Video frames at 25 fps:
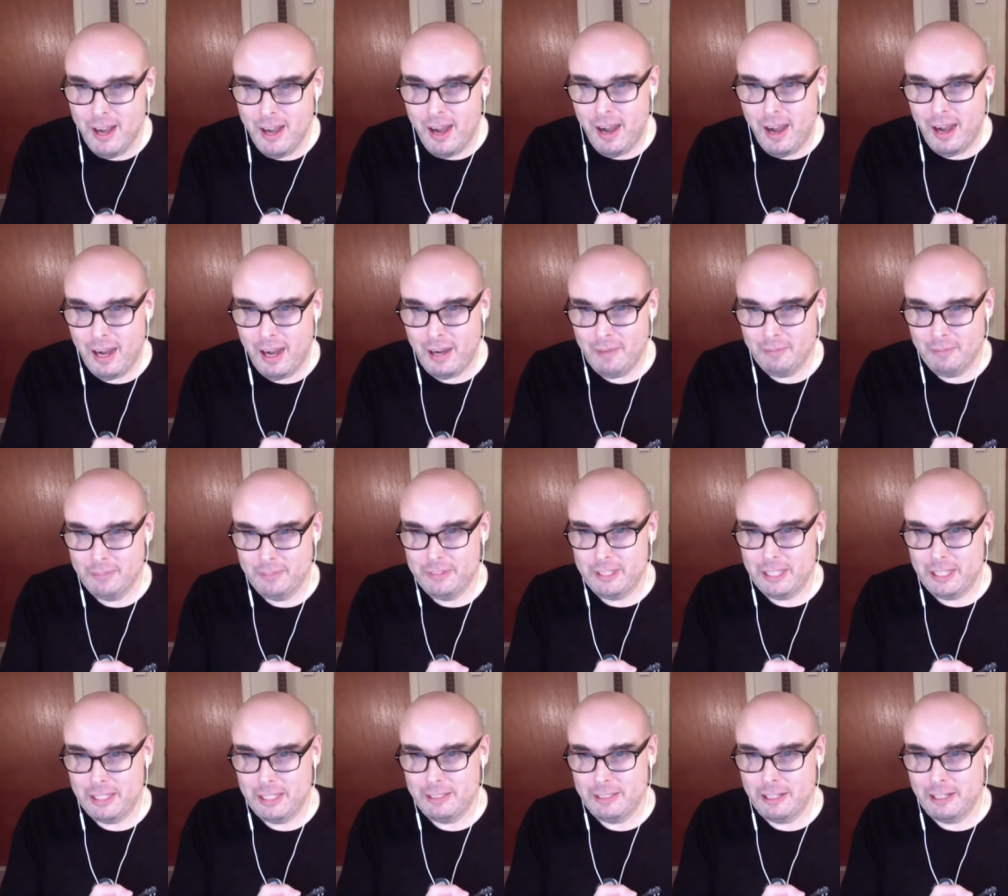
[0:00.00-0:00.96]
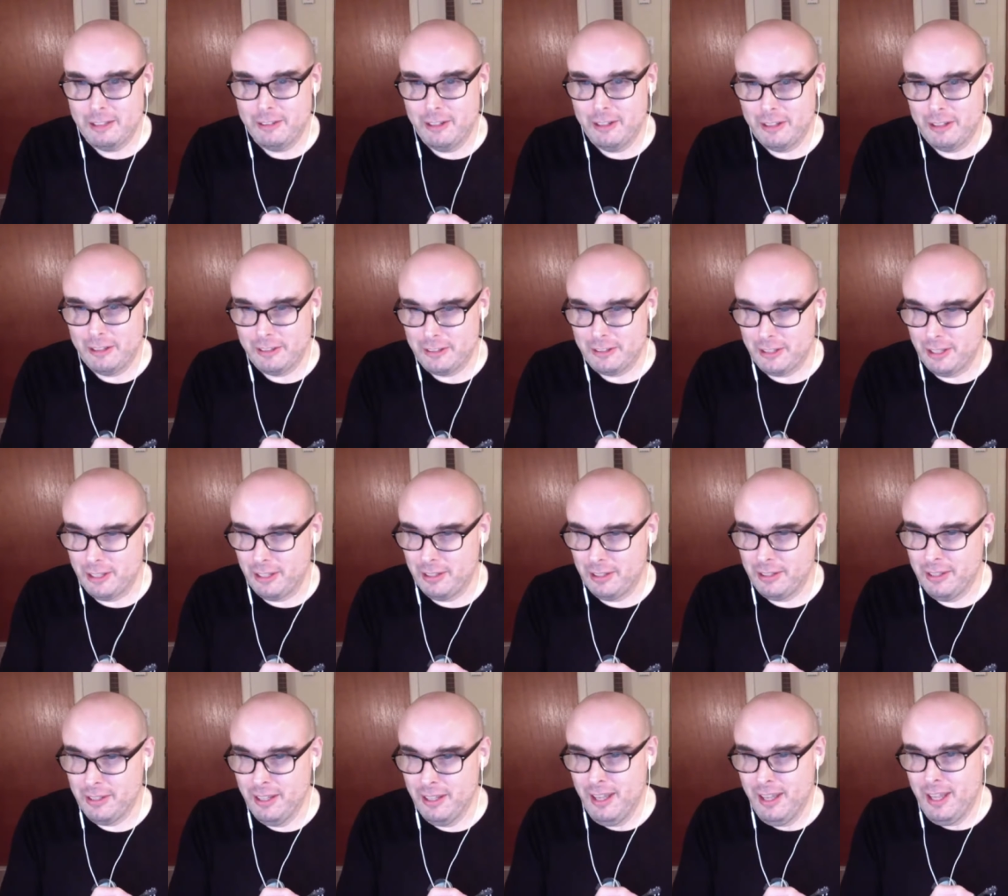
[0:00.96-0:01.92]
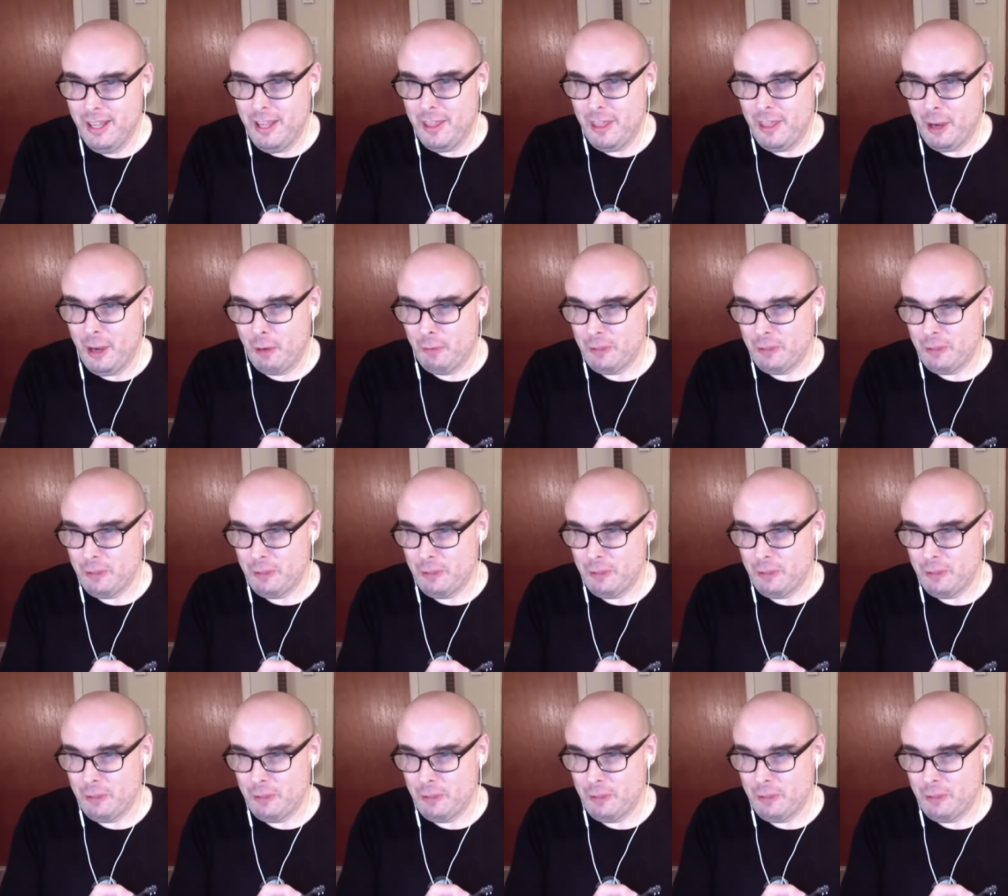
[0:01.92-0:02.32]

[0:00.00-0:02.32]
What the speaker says: Dale later said, "There